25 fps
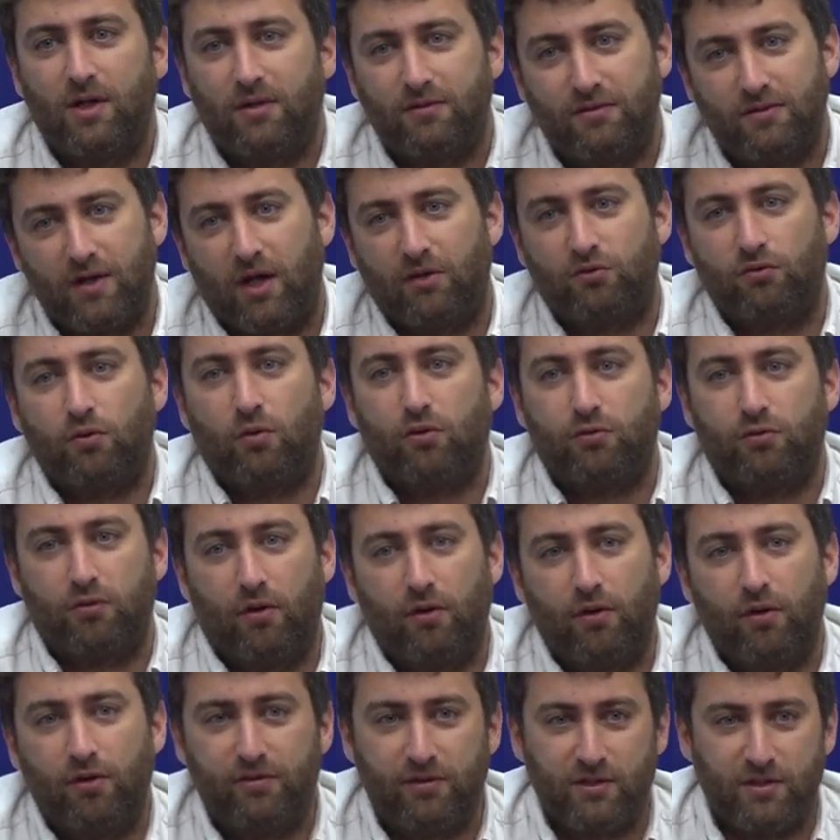that
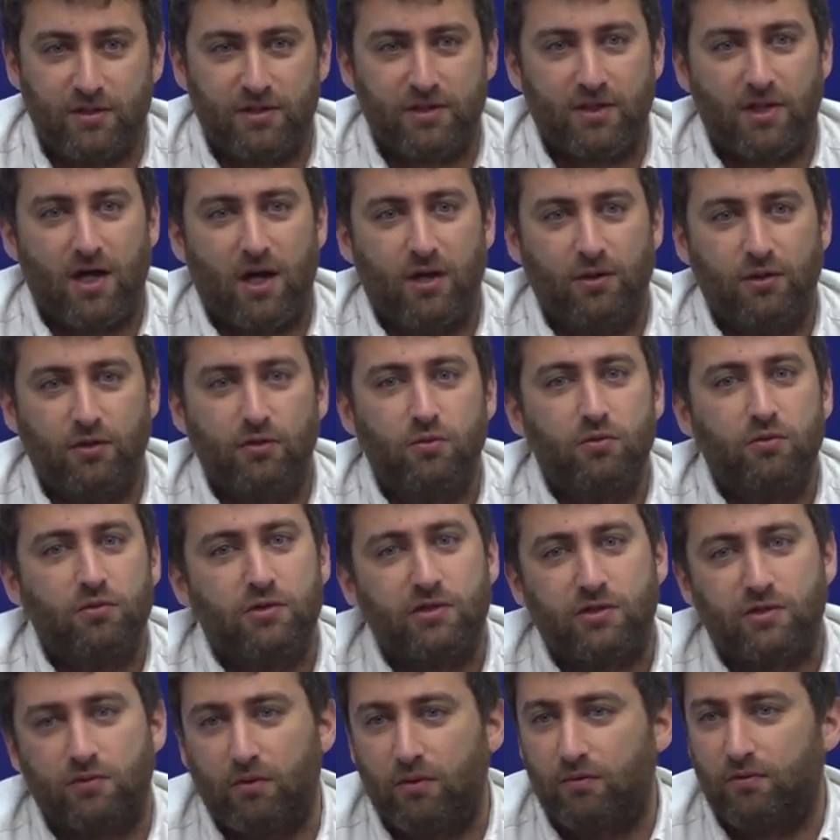authorities can
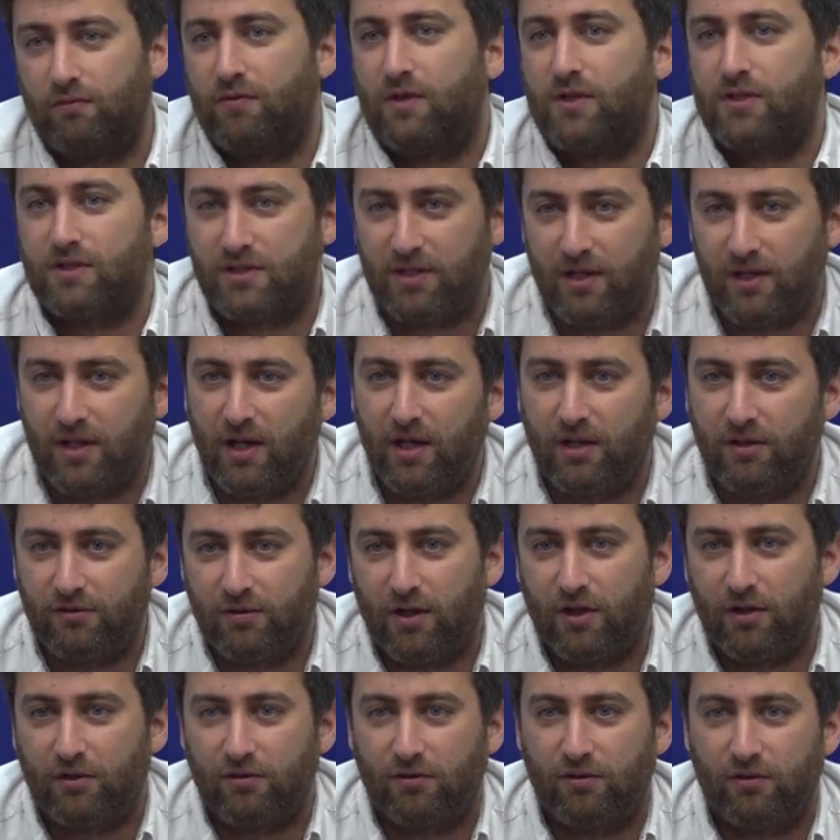use to investigate
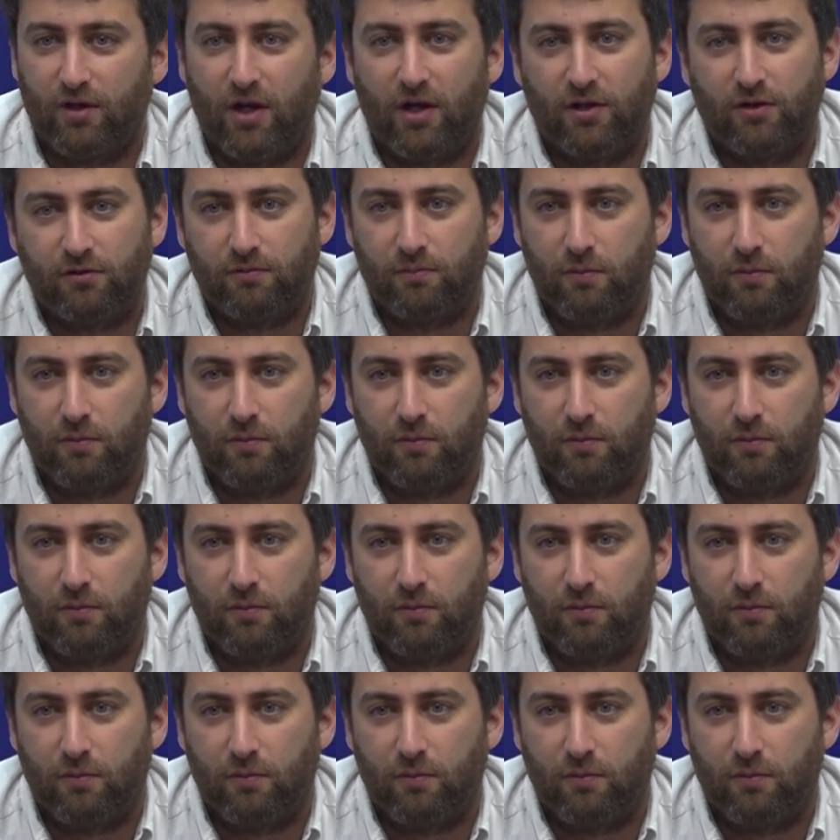and